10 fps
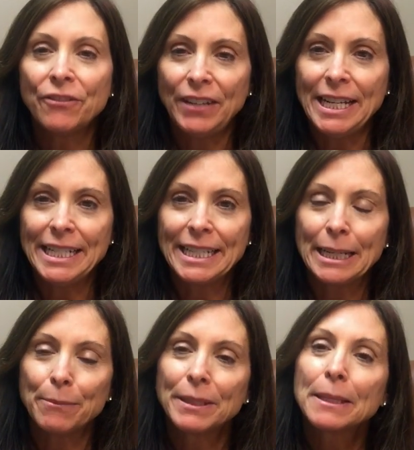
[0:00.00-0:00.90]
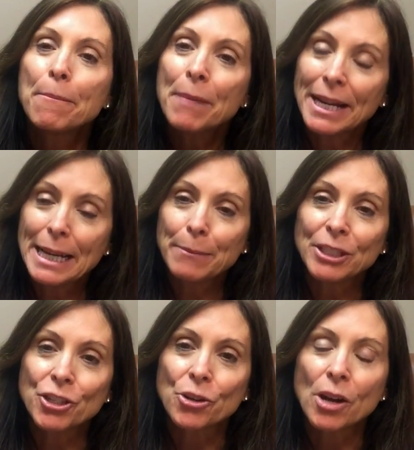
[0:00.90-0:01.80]
Feeding Tips. My name
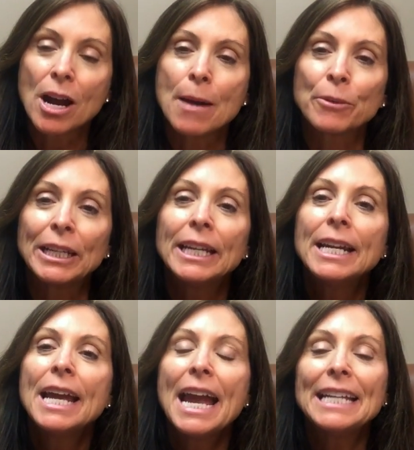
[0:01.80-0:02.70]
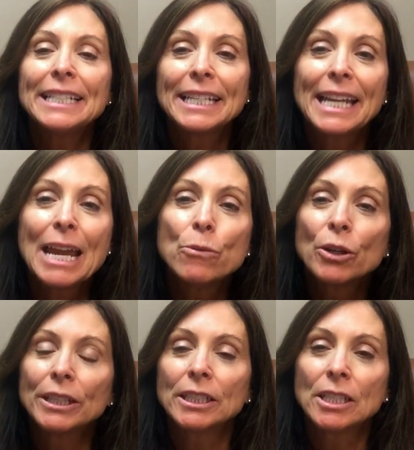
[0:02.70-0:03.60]
is Joan Comrie, and today we're
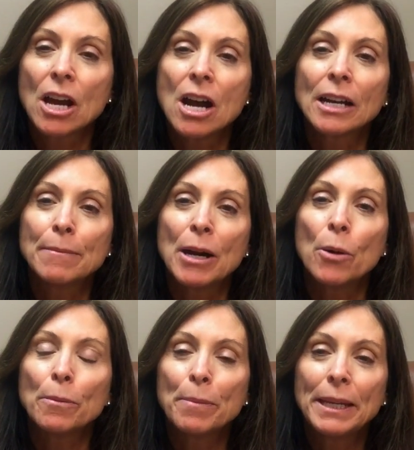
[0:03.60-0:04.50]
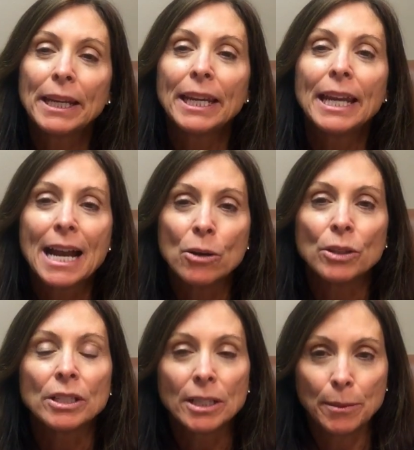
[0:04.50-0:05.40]
going to talk about picking
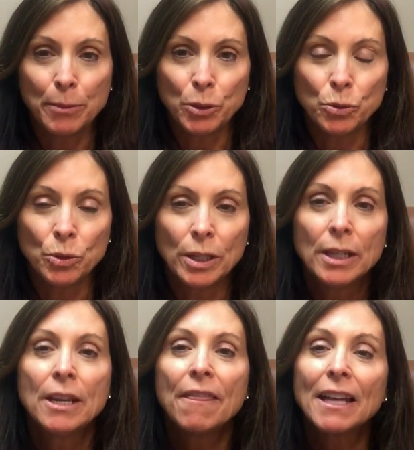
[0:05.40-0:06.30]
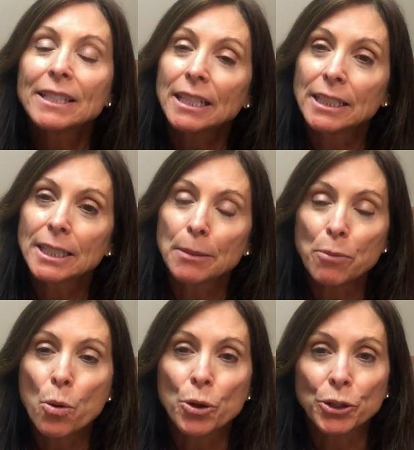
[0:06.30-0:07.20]
out a spoon that's going to
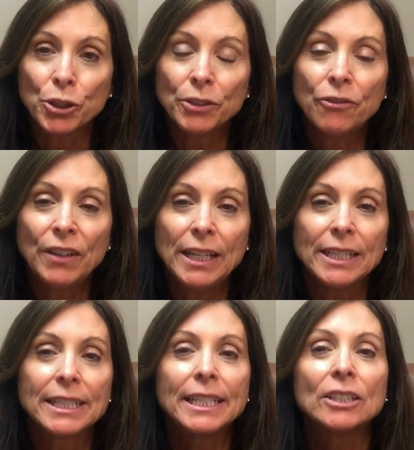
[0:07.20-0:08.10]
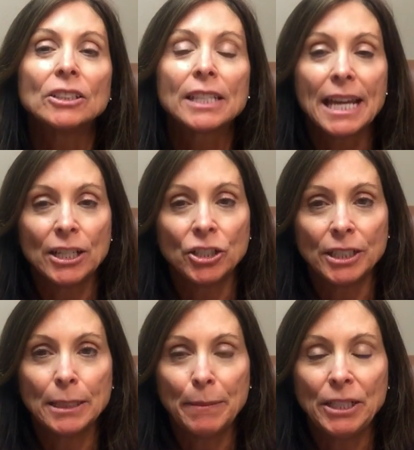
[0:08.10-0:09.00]
support good feeding skills and
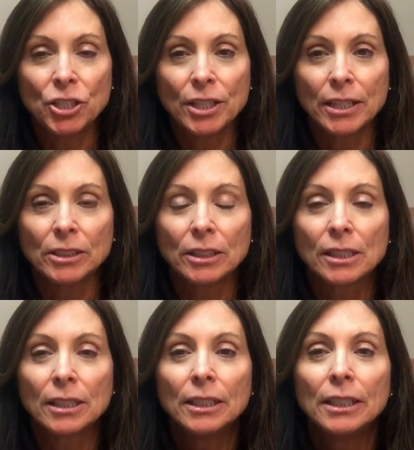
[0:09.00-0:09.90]
good speech skills.